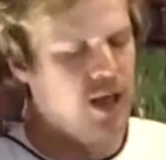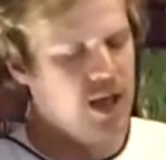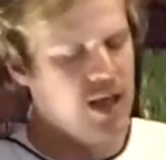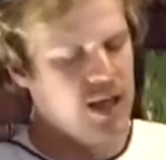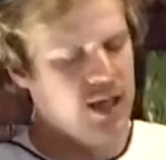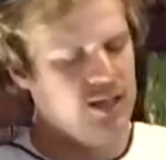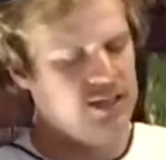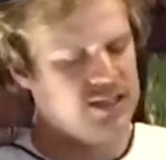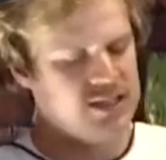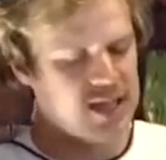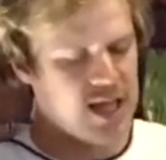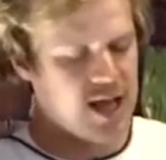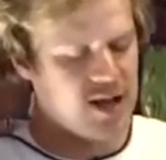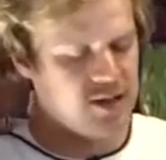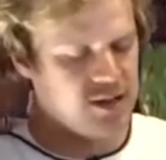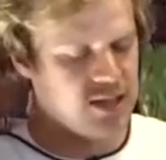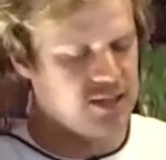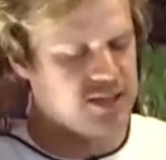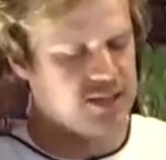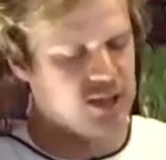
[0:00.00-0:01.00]
He
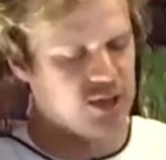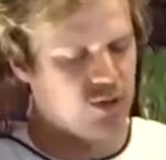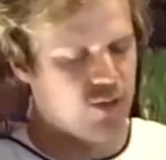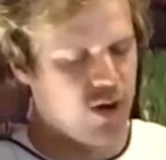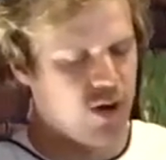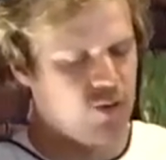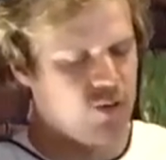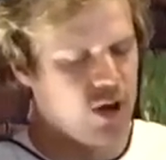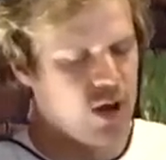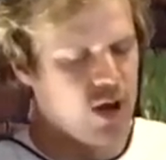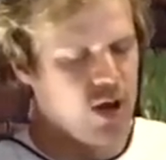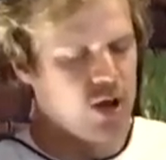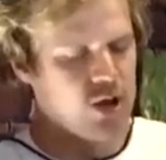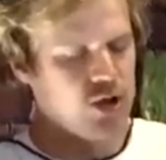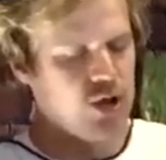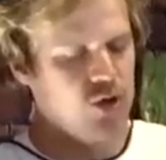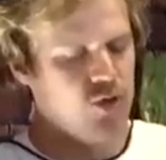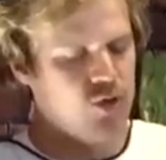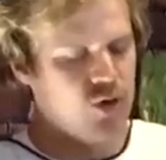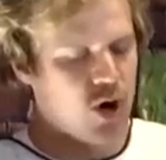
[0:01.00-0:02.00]
said, this is a quote,
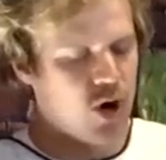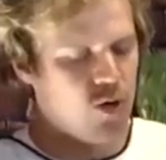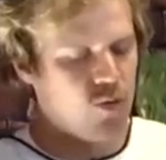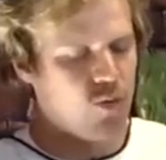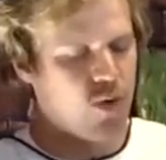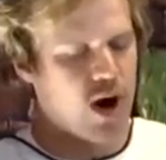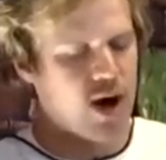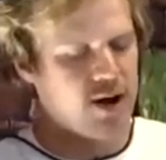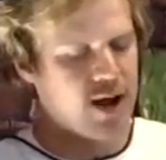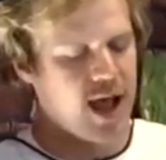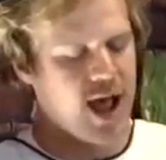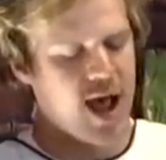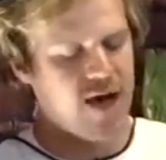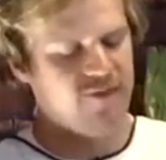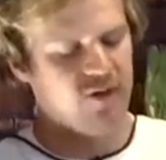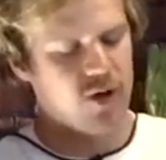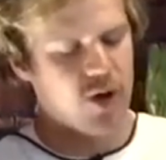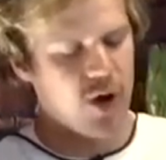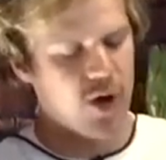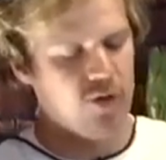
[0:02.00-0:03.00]
"You don't want to have
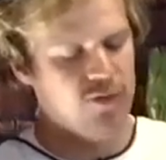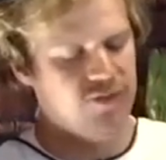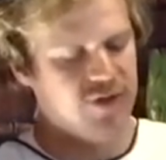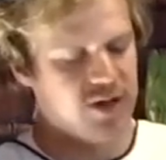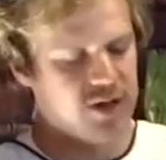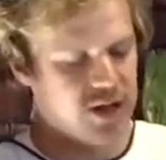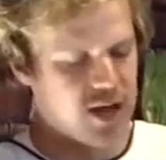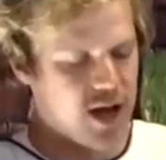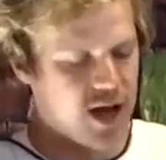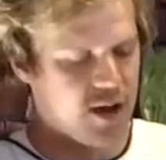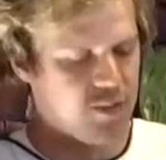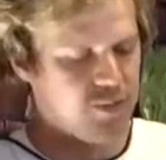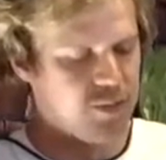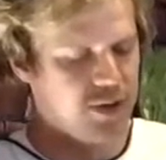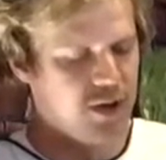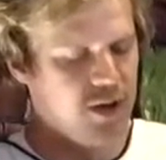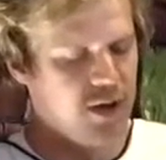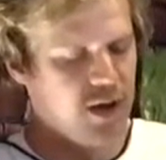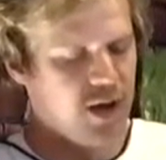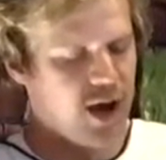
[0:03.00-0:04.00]
a COVID cup.
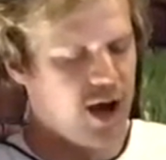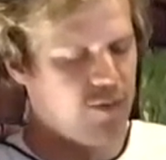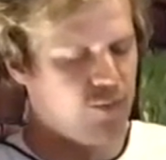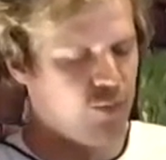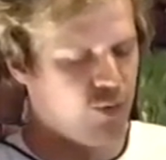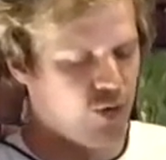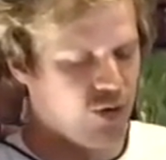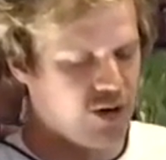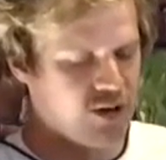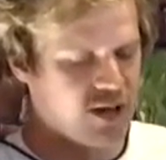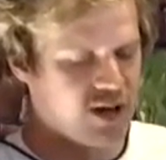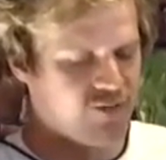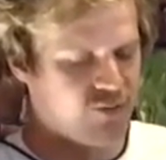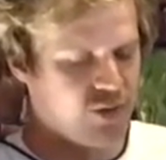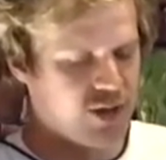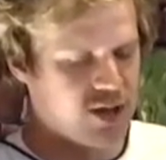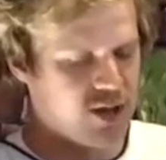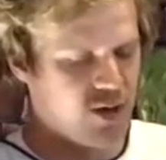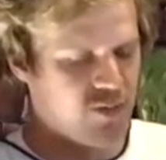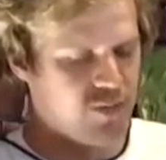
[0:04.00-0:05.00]
I'm worried that if
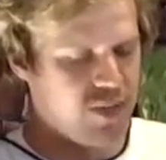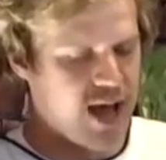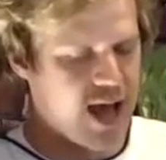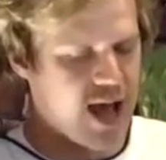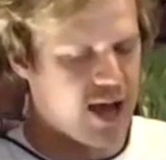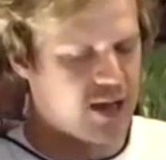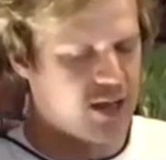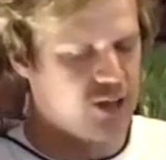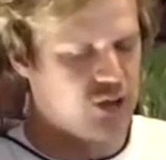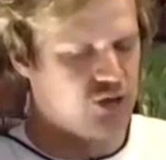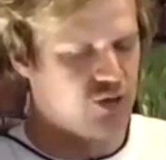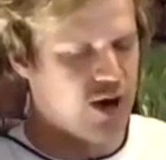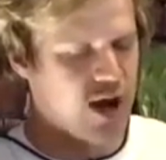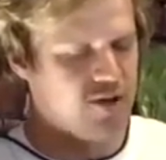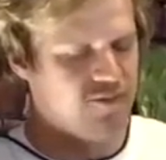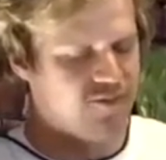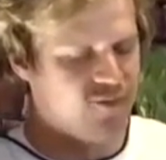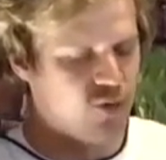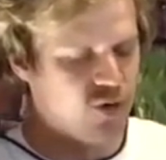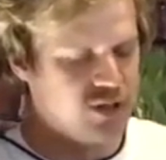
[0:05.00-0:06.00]
we come back and try
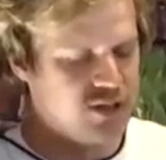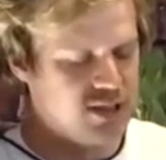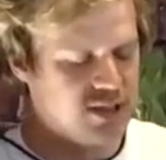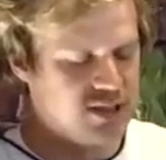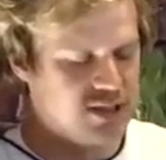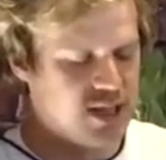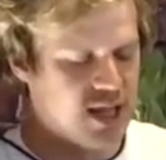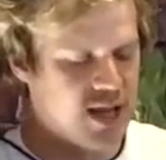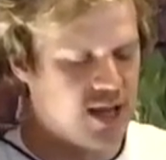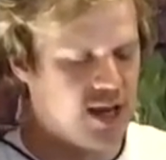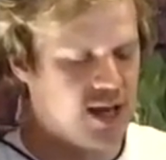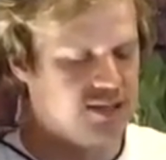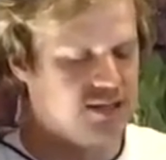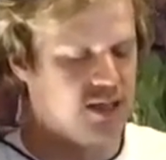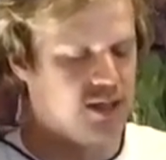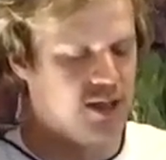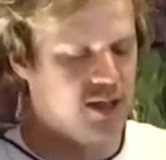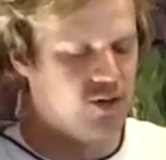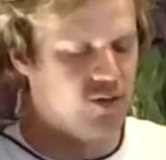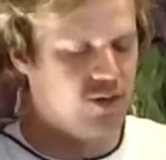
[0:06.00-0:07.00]
and force this thing and it's a
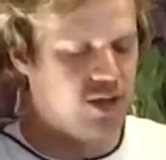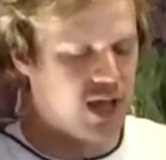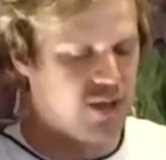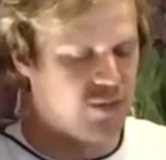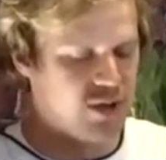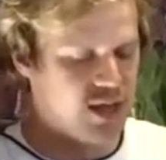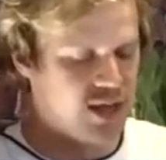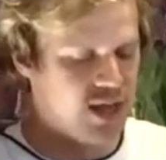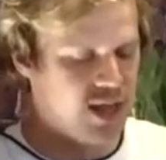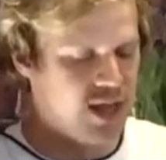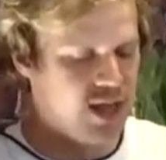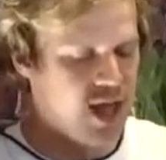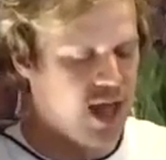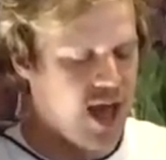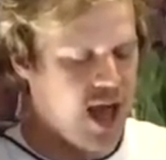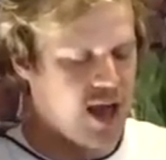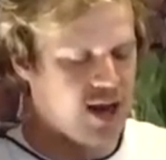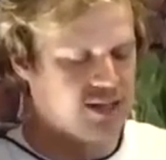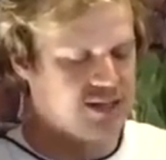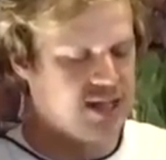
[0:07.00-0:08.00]
little gimmicky
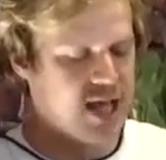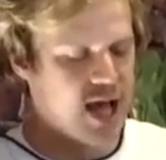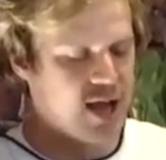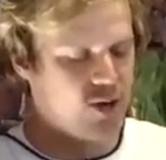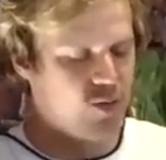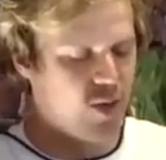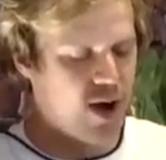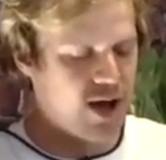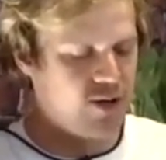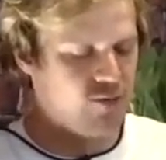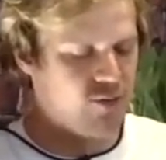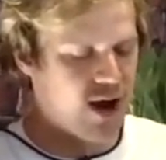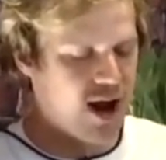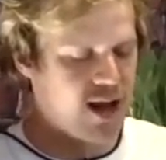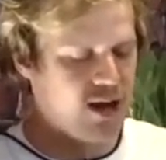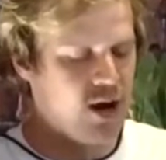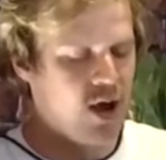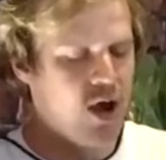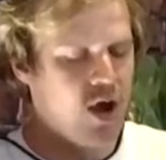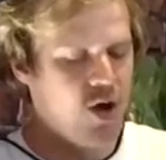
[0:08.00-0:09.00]
and it's not quite
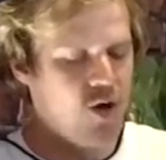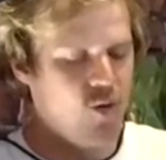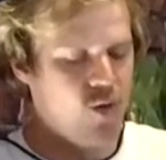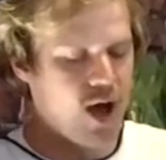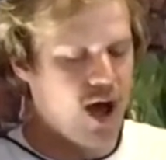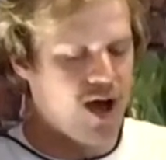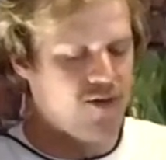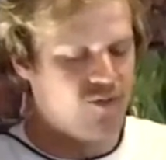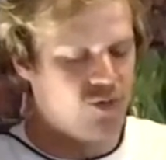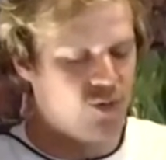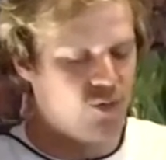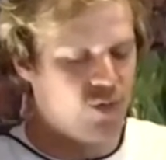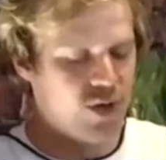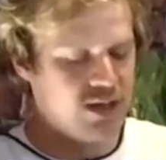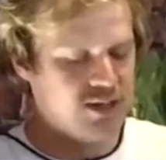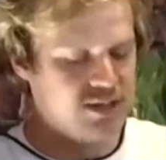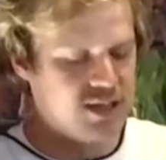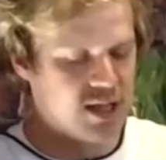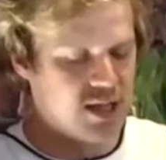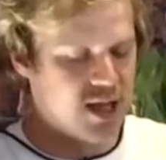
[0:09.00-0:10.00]
right, whoever
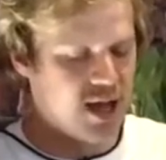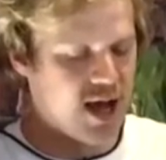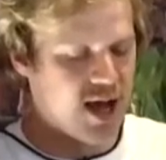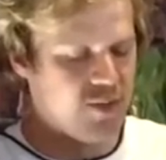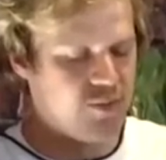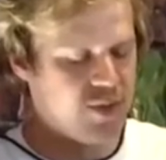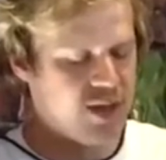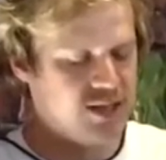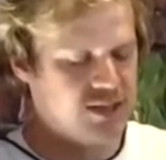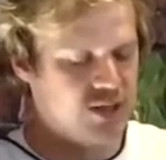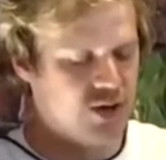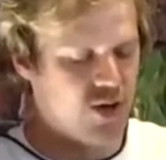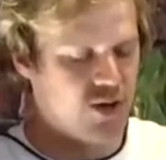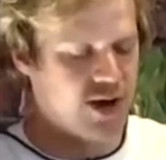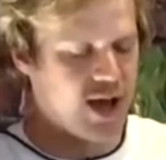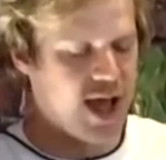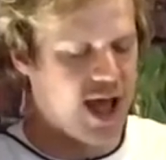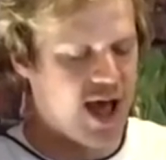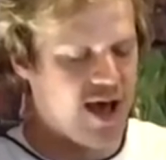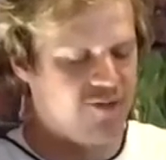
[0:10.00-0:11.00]
wins the cup is going
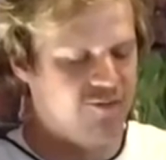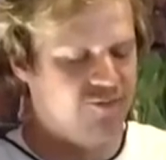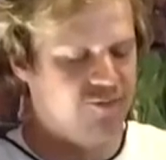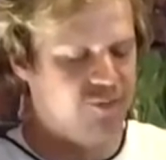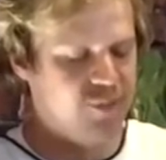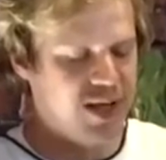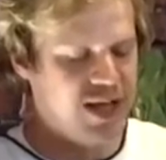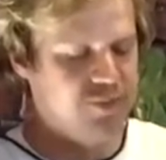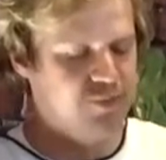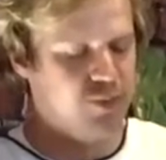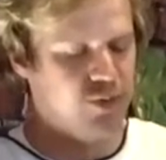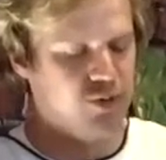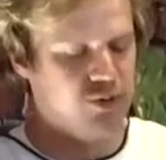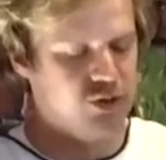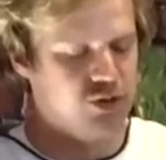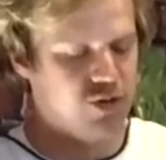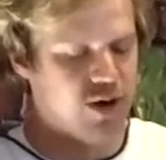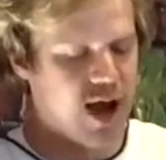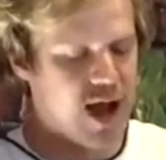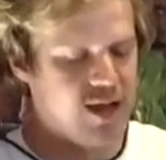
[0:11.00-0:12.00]
to have people
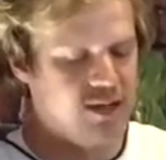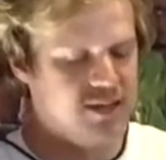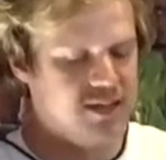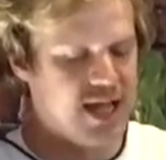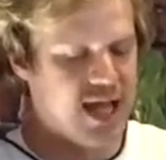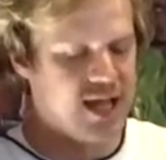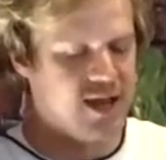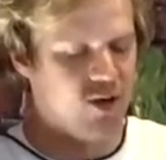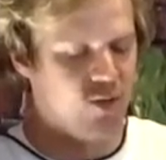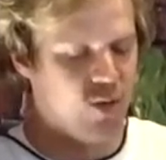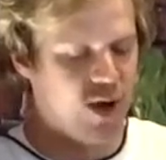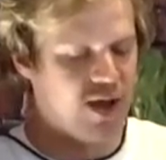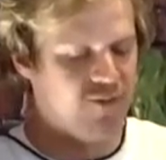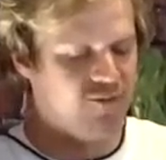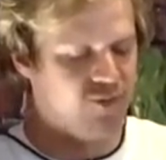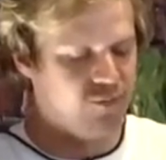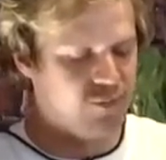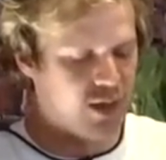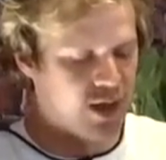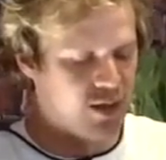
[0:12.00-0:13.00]
try and take it away
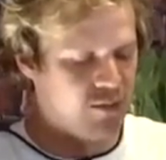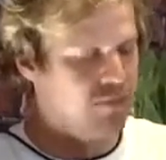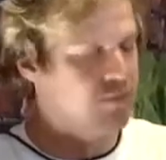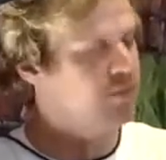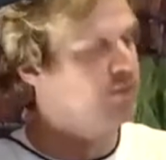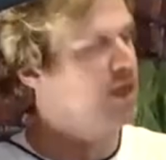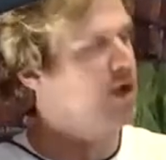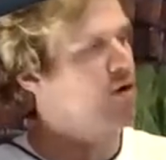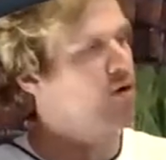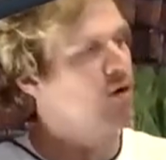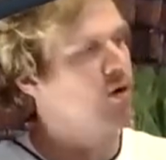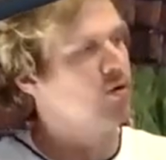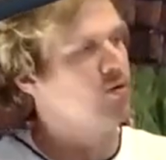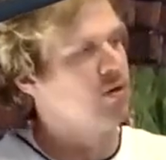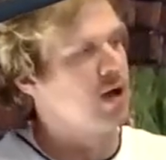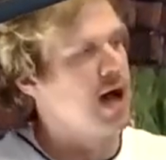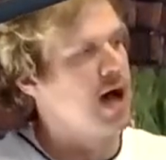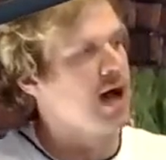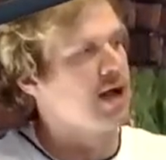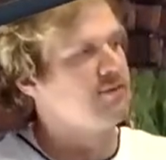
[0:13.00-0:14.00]
from them their whole
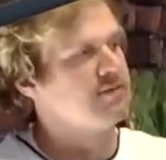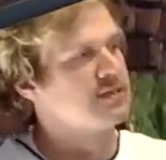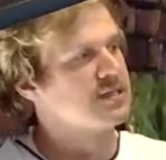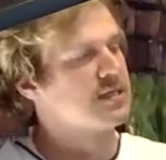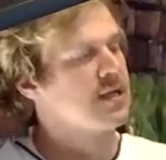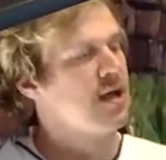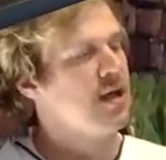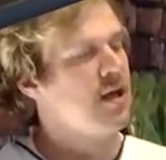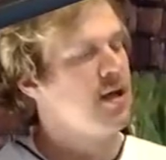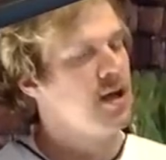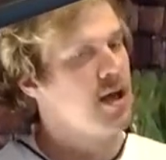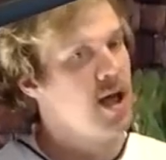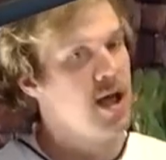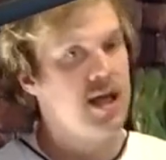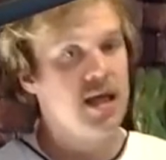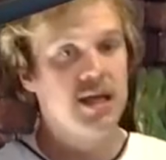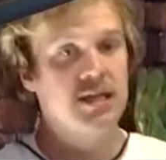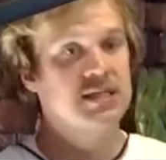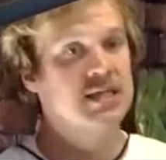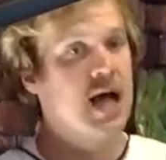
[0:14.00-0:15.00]
lives."
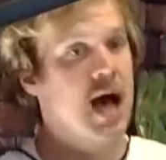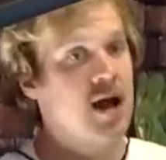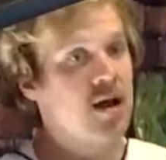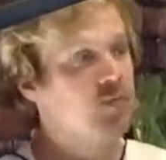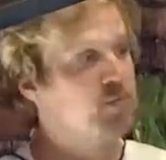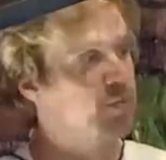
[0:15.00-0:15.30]
He's got a